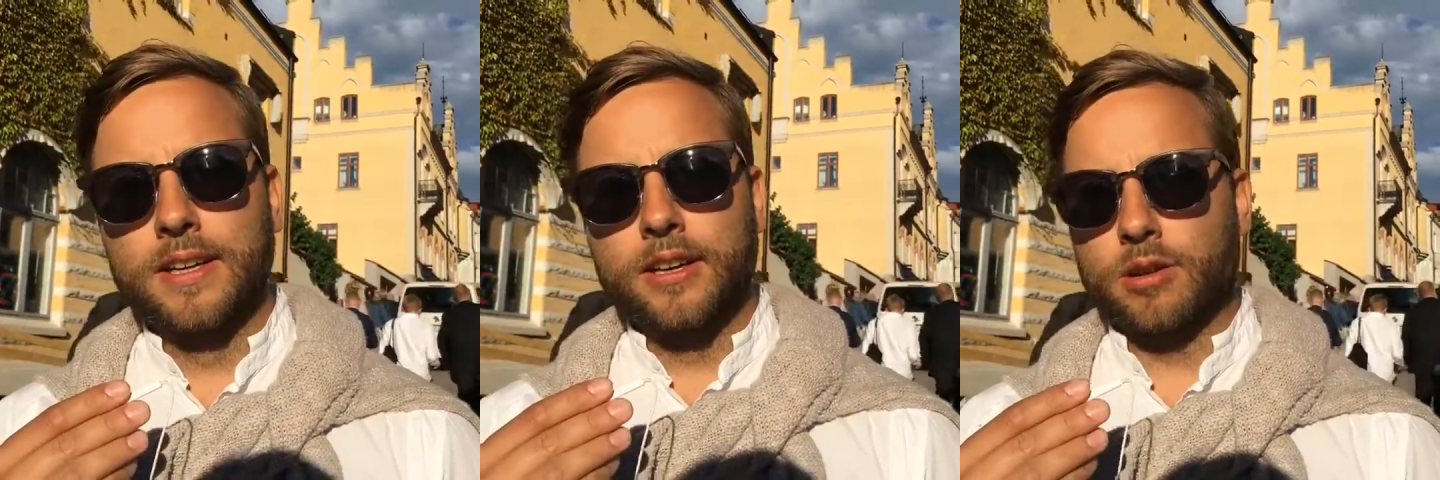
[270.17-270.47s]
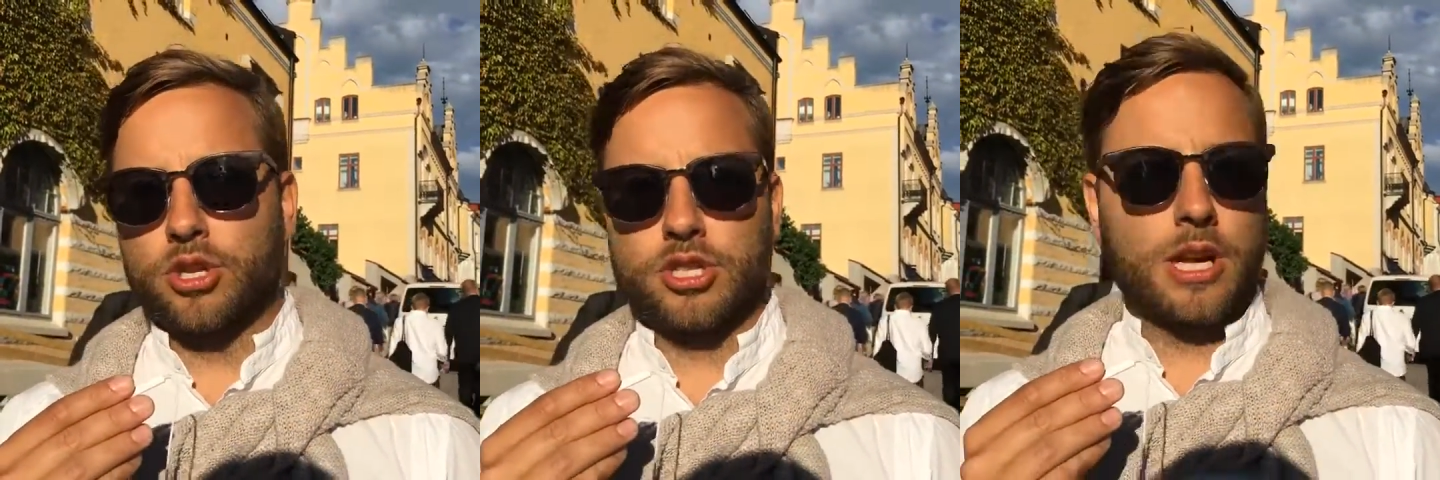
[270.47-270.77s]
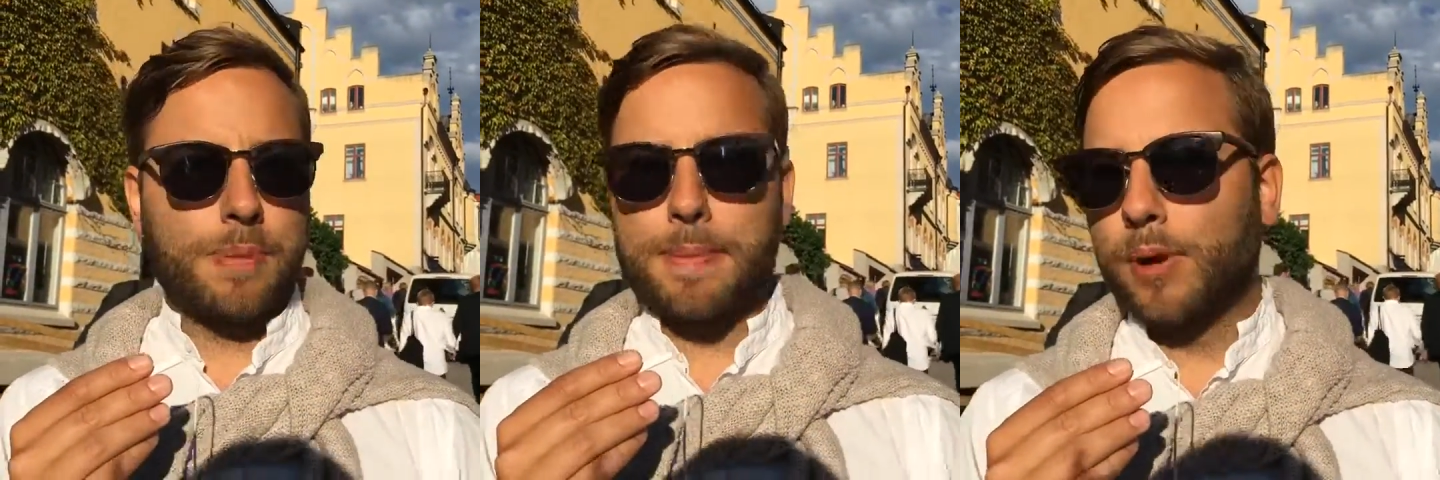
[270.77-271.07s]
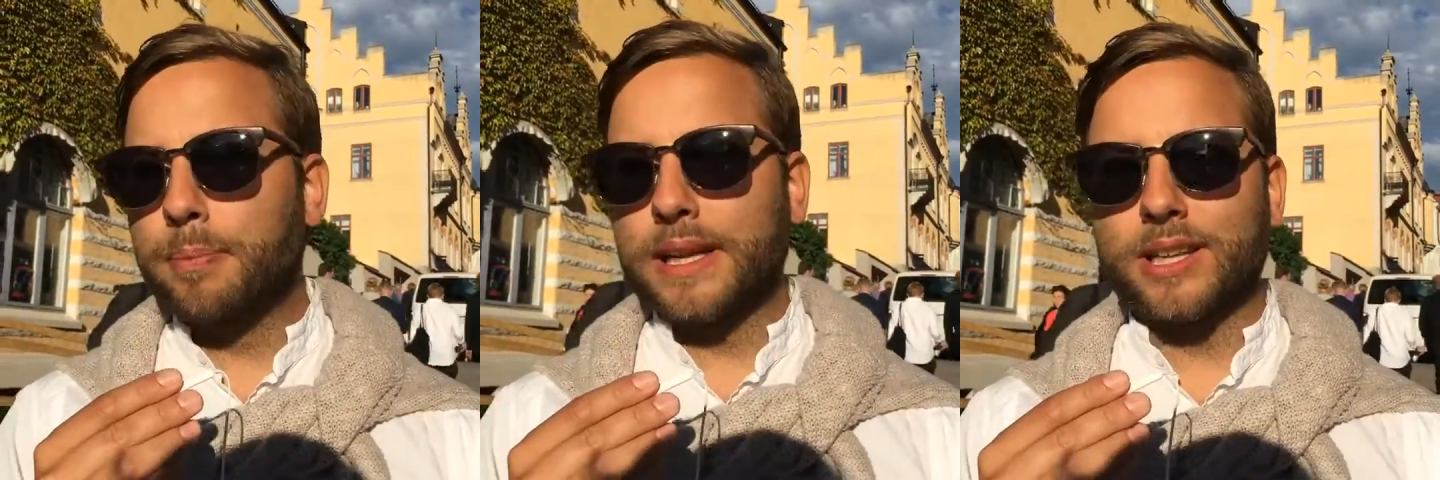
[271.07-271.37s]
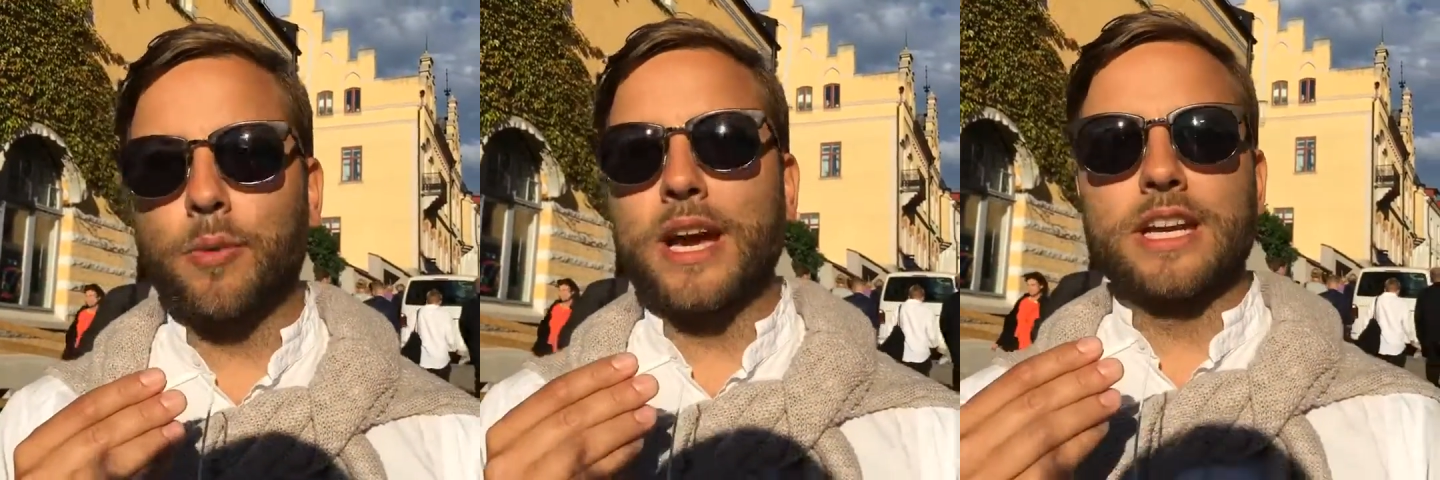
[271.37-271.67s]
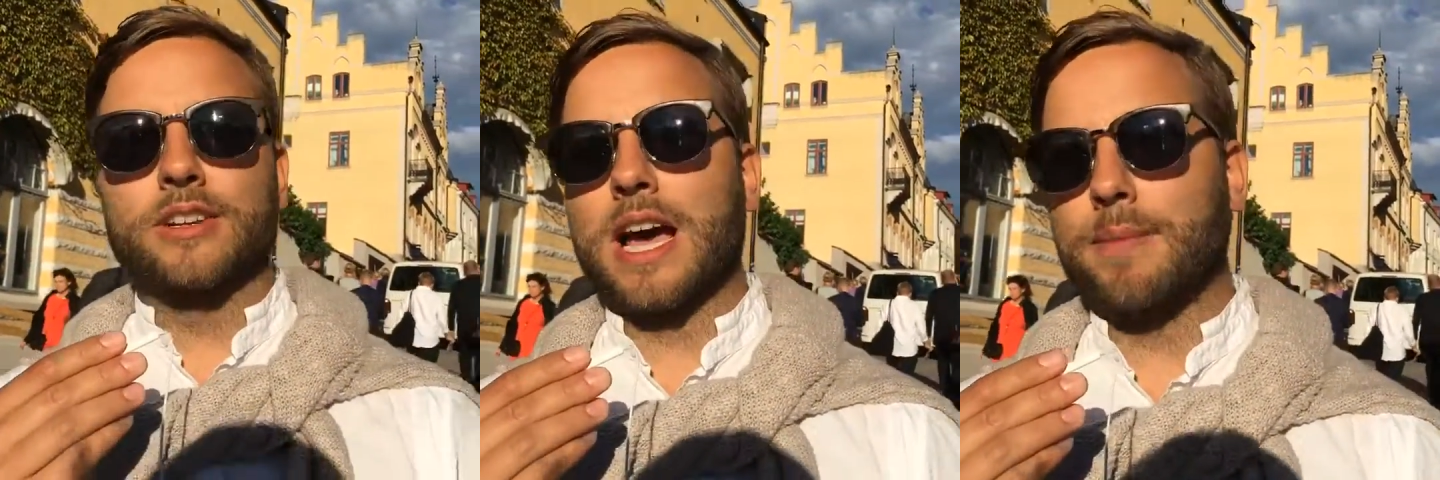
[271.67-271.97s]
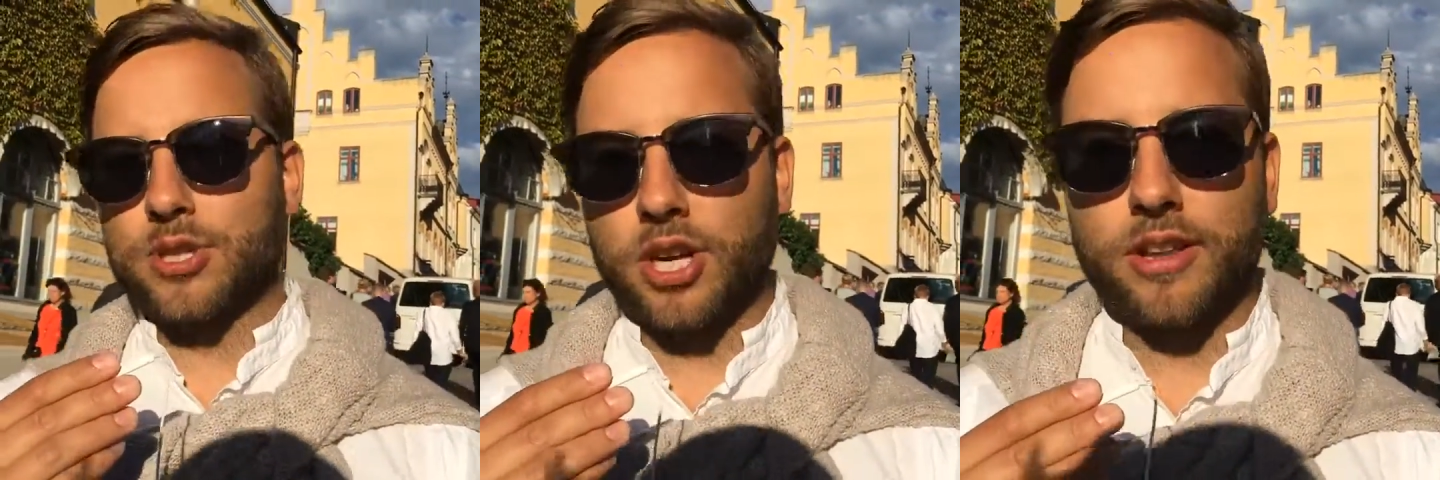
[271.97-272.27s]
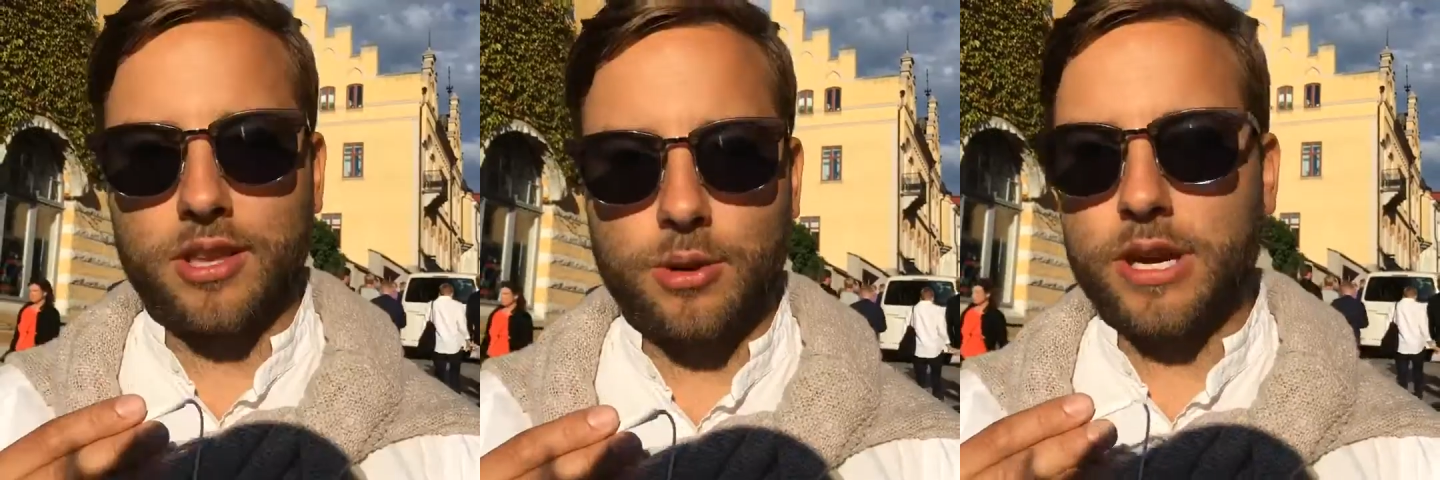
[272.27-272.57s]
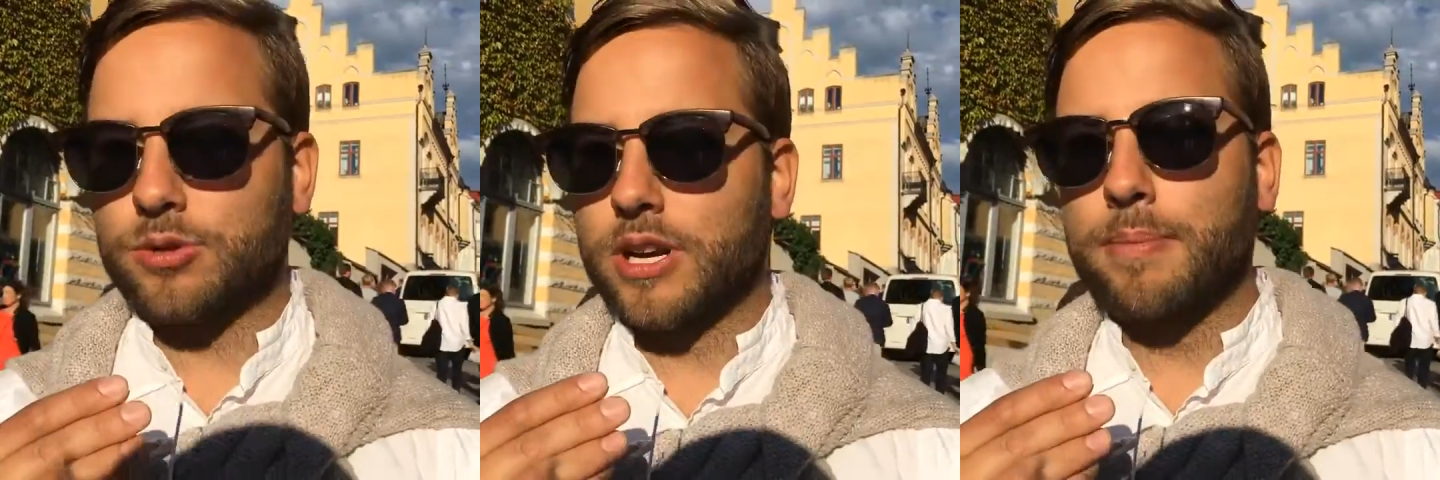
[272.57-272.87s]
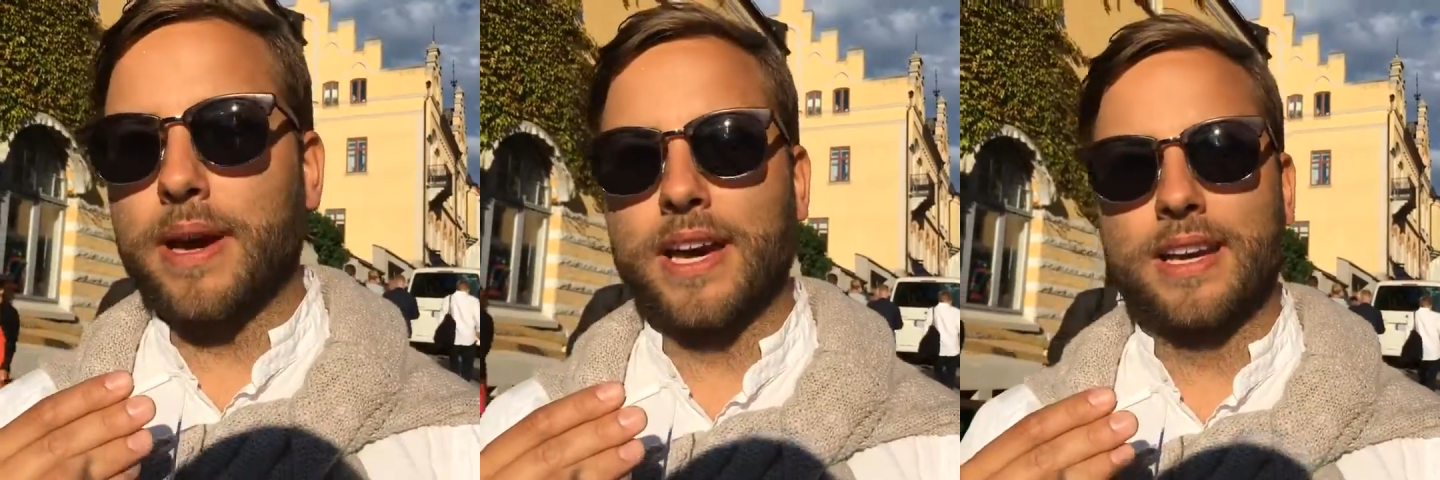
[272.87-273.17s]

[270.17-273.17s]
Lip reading: you know, just like people build a rating on Amazon in the US or eBay,